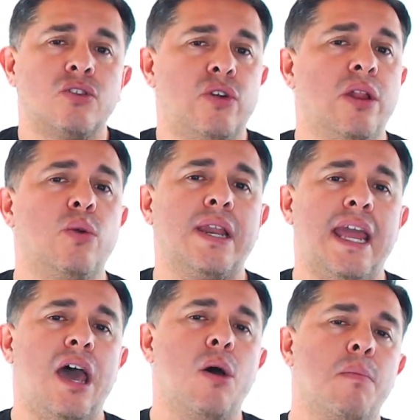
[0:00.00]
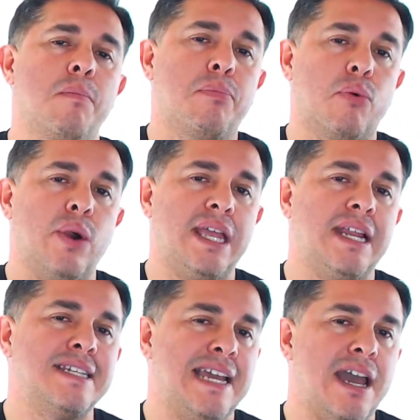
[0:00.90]
Trello can help break
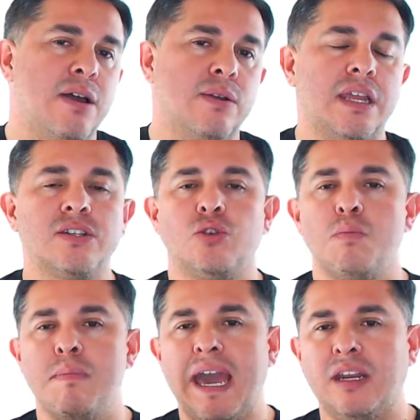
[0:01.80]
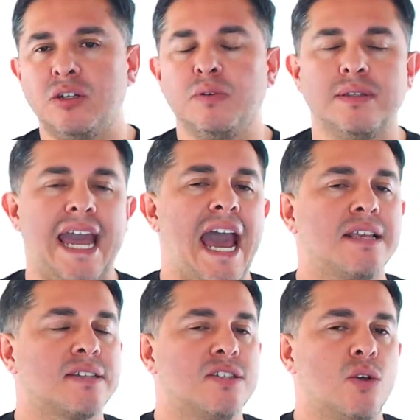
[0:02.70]
it down into manageable
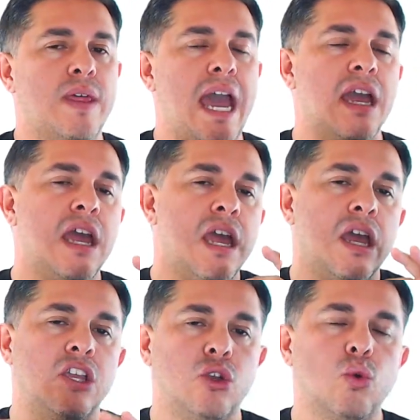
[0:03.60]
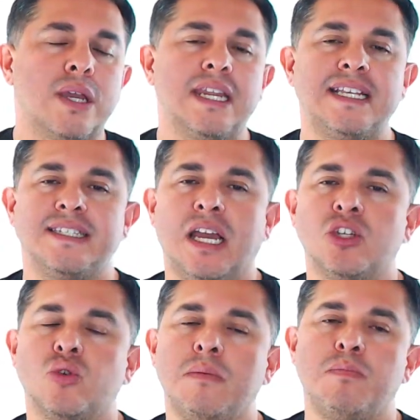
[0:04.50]
tasks so that you can
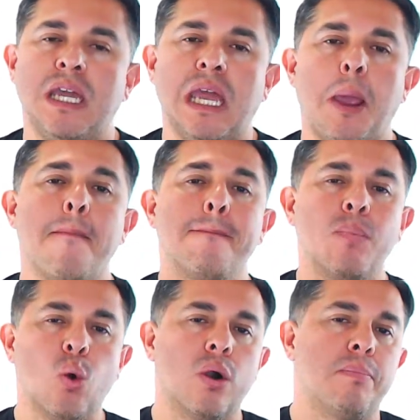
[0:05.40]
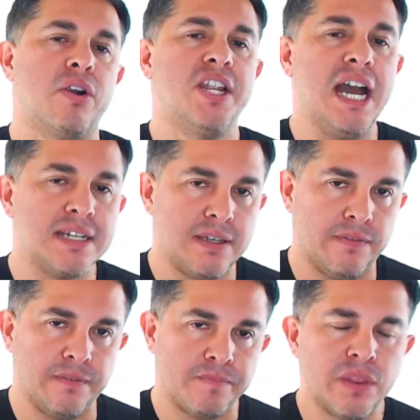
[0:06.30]
essentially be more
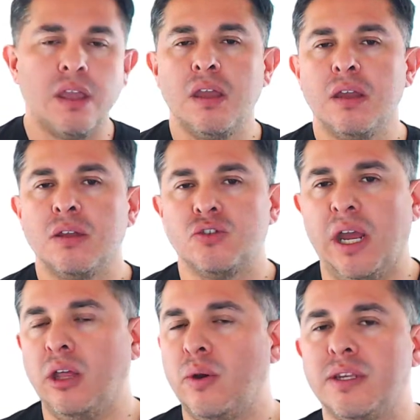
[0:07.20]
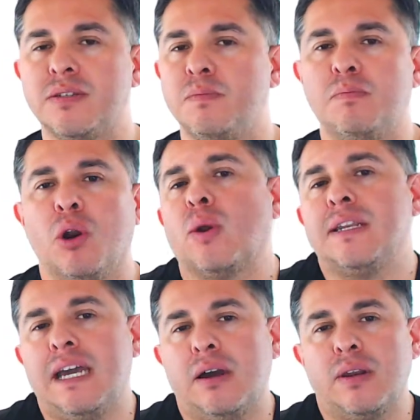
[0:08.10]
productive. Trello is
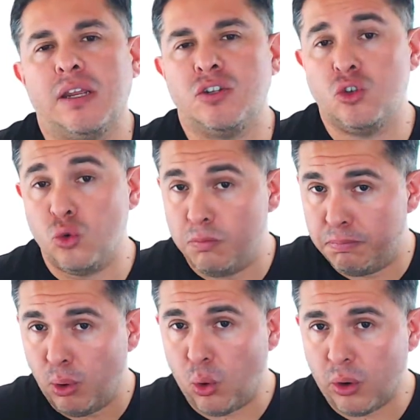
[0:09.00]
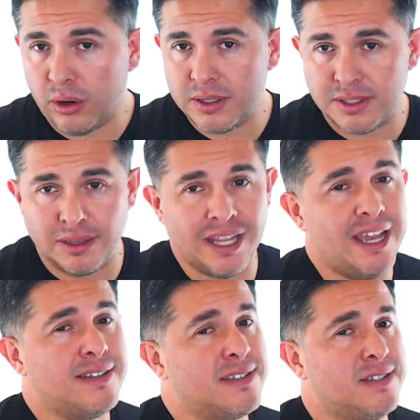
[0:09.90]
broken down into boards,
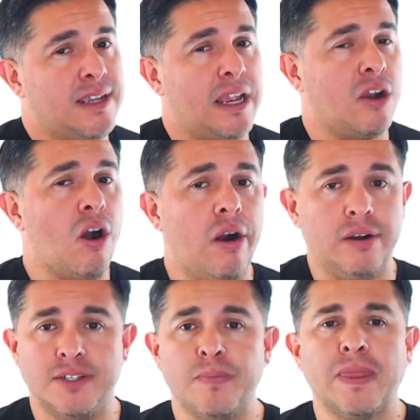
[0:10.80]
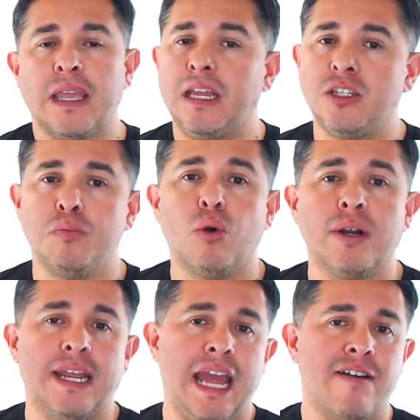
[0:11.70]
lists, and cards. Each
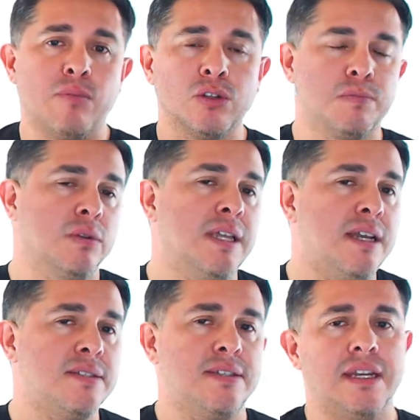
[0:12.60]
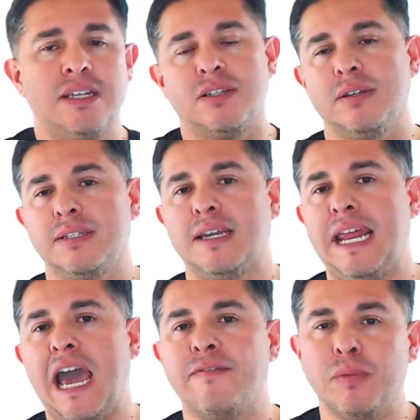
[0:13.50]
board can have multiple lists and each list
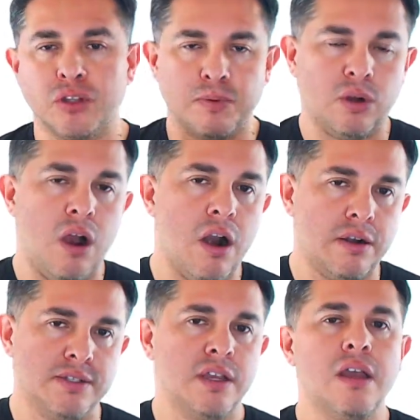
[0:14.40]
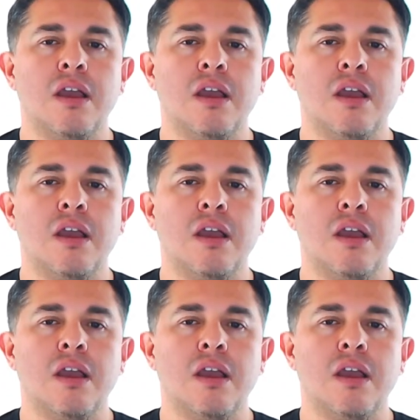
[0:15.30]
can have multiple cards.